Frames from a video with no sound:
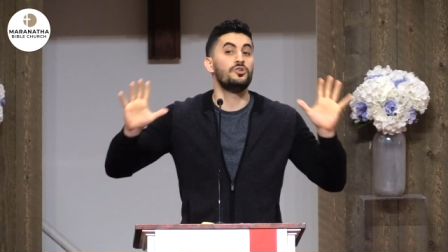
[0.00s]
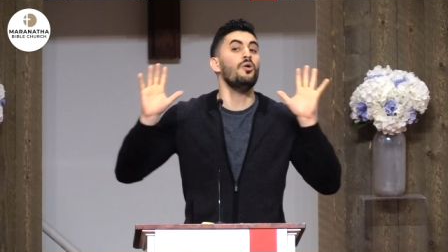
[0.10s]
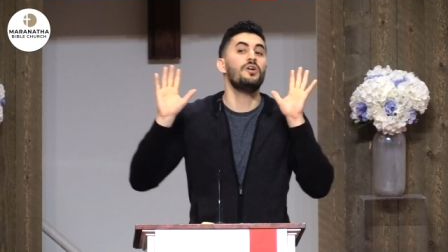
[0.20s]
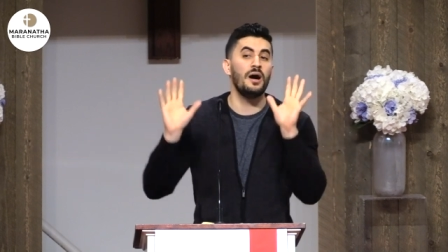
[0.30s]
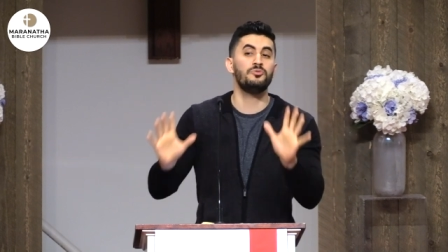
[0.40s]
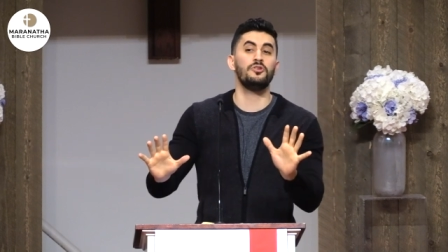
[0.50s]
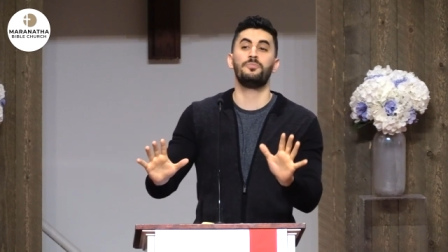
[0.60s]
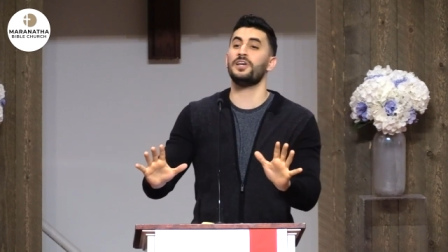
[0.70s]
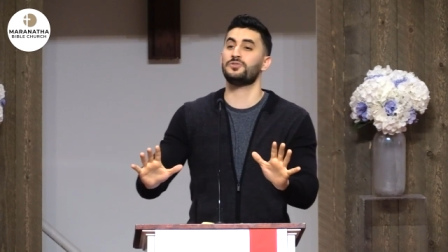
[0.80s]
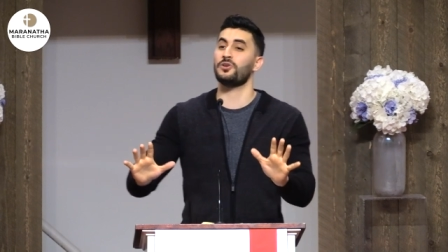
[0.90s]
Don't come to a
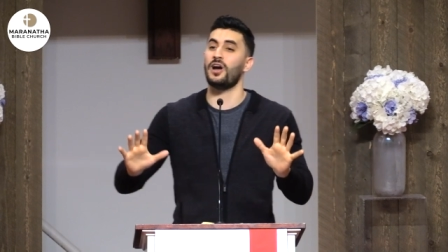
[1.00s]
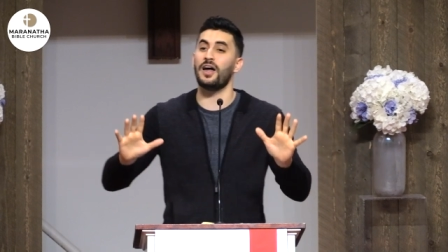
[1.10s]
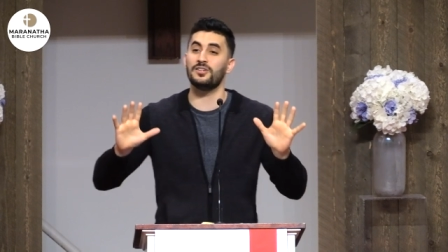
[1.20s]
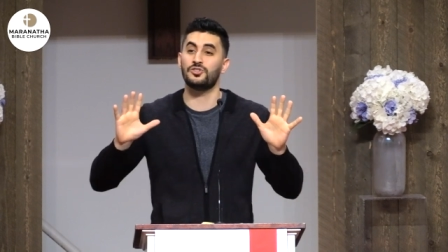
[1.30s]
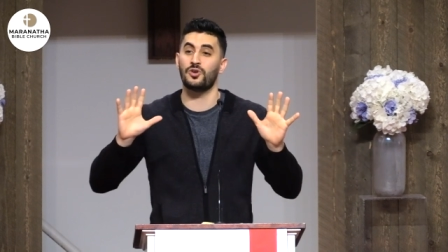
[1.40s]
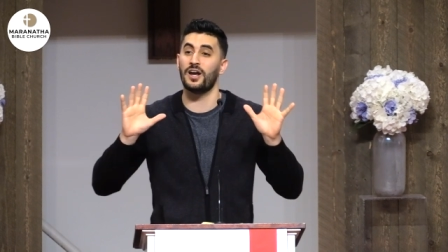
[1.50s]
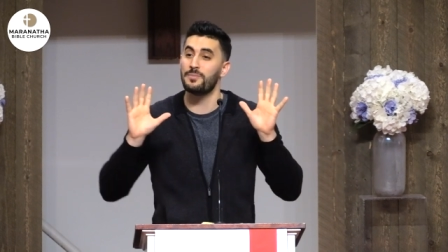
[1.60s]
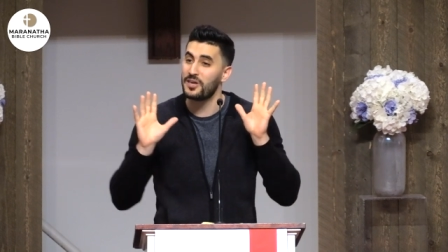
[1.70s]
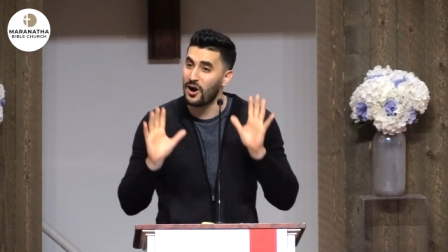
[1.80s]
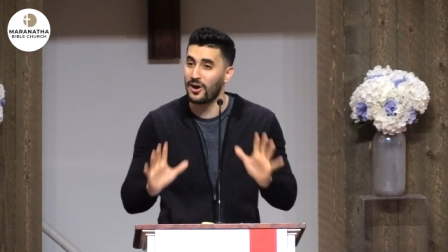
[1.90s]
place where God is trying
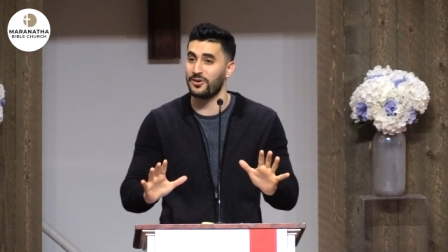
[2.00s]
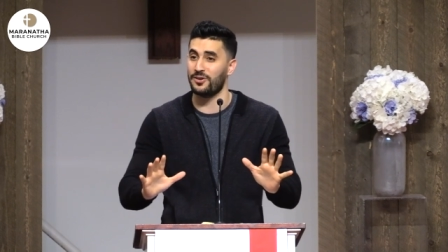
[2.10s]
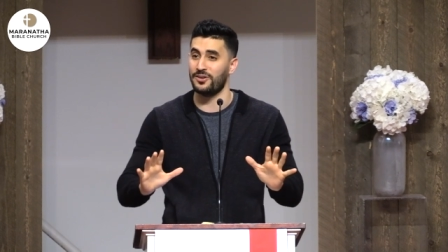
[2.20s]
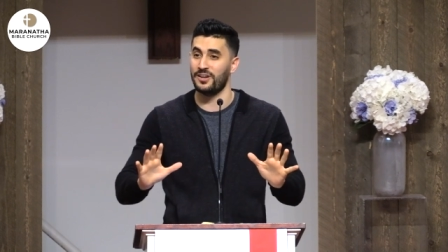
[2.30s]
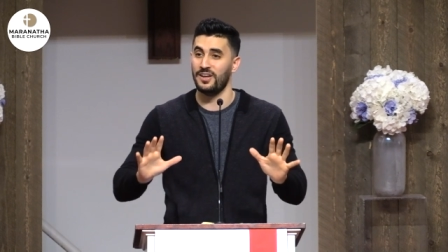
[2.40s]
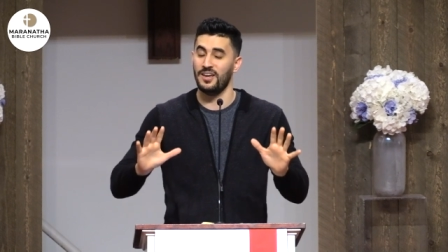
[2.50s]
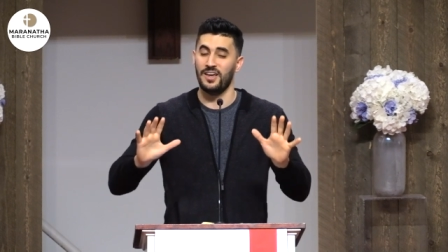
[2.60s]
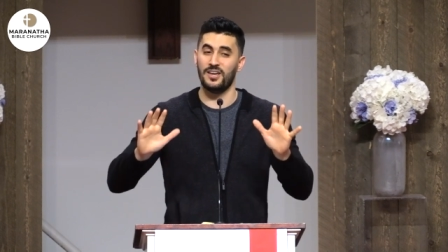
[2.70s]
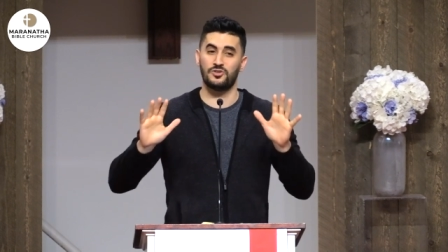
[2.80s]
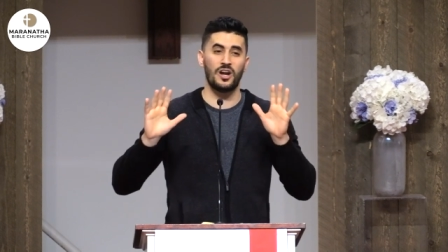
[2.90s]
to be honored
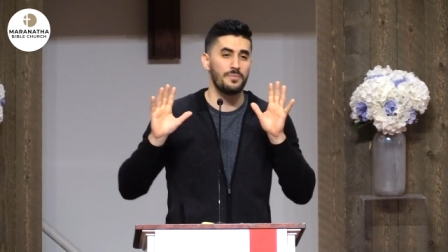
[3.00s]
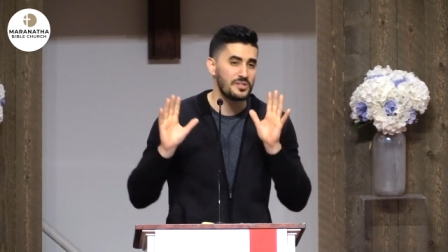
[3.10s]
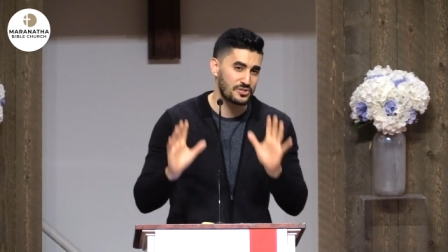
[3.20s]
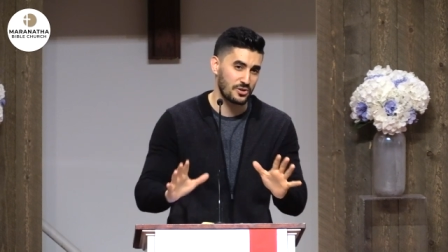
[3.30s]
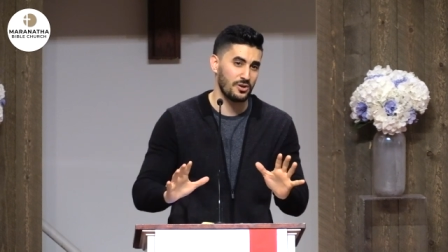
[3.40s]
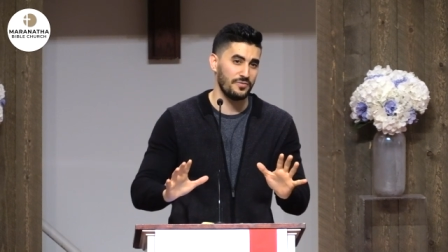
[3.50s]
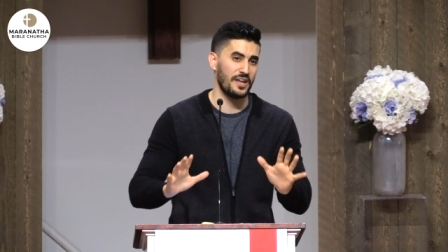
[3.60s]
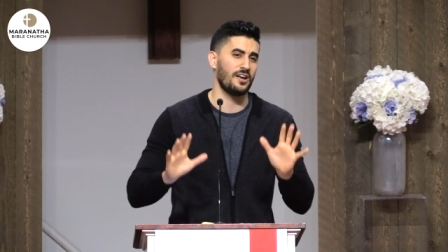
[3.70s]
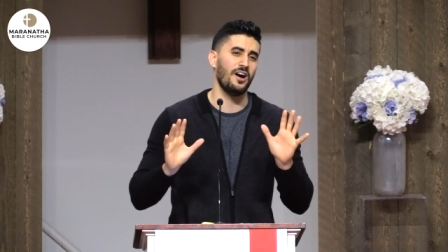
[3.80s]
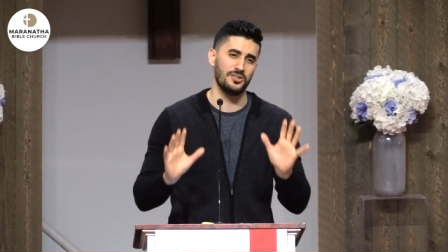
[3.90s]
and trying to be served
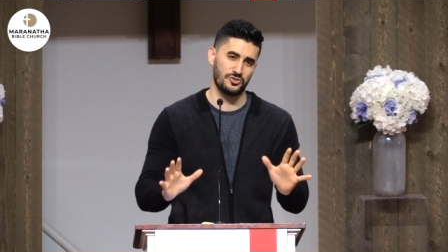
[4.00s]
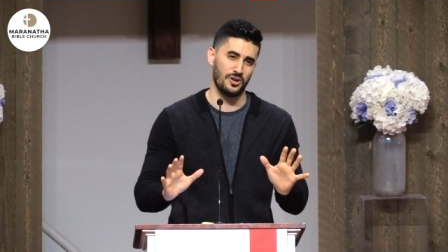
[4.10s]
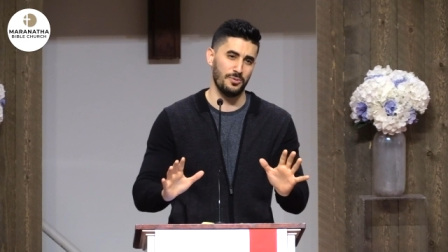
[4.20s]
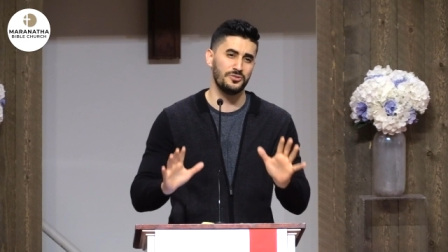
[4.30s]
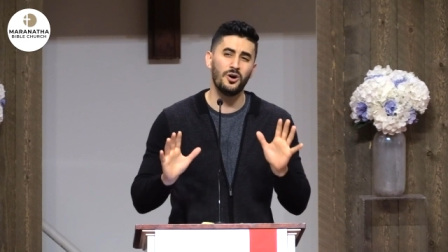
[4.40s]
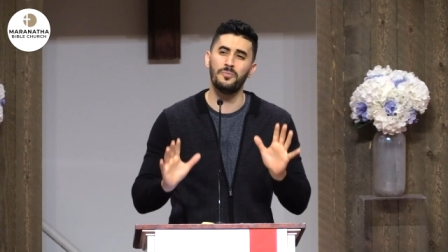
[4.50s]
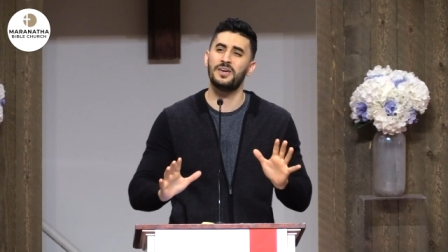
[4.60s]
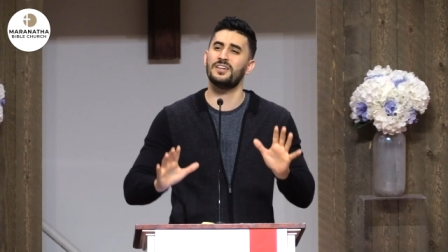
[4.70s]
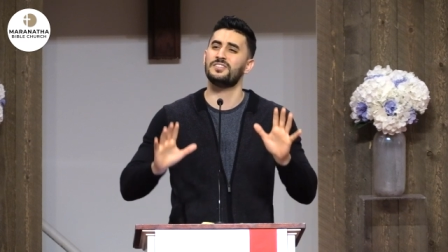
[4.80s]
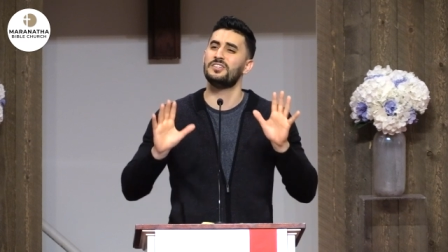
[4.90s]
and cause trouble. Don't,
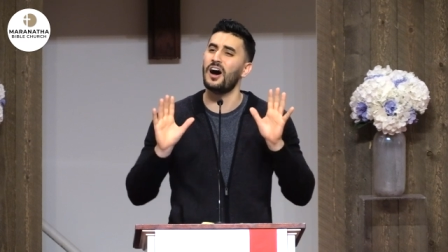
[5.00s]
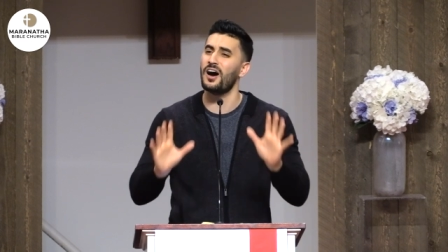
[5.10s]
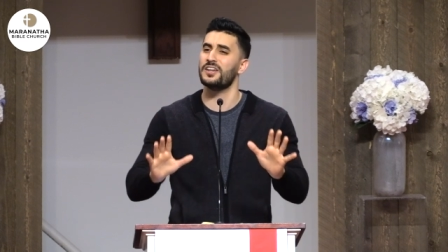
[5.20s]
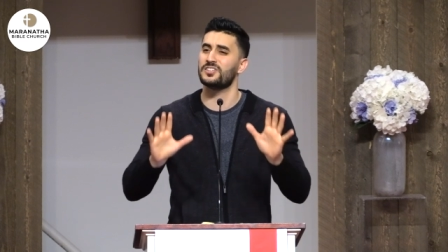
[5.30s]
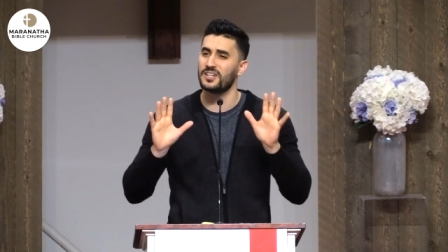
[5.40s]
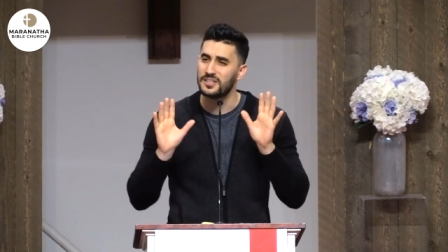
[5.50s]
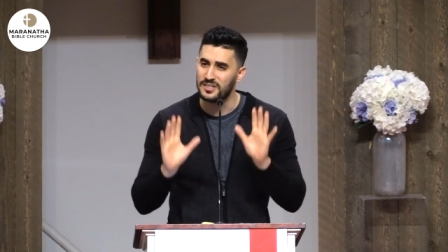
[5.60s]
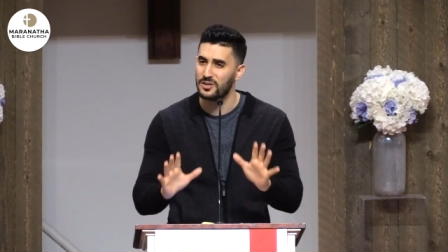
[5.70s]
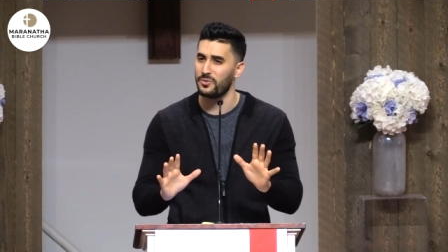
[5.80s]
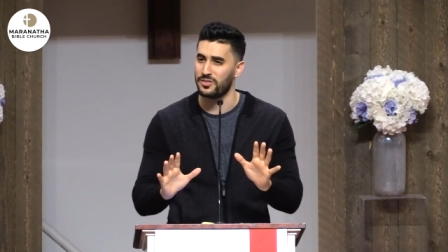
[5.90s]
because God is going to
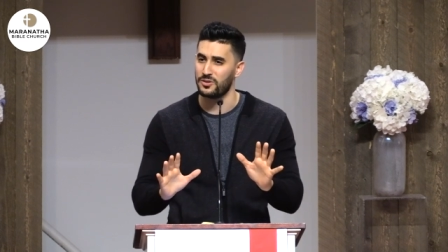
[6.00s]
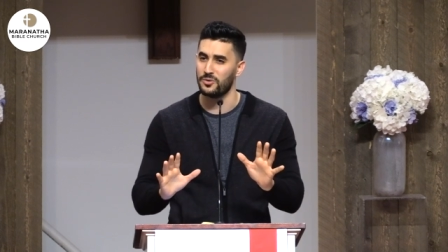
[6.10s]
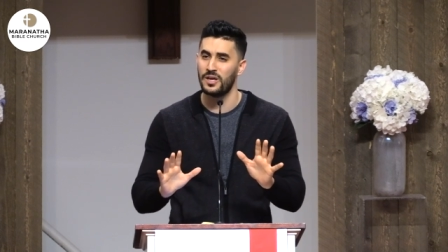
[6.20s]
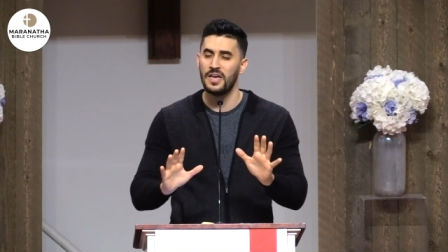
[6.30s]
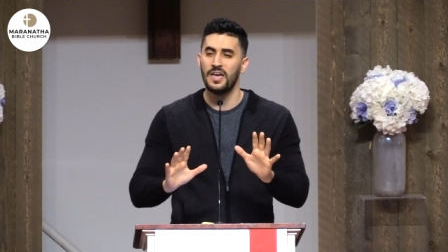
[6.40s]
deal with you.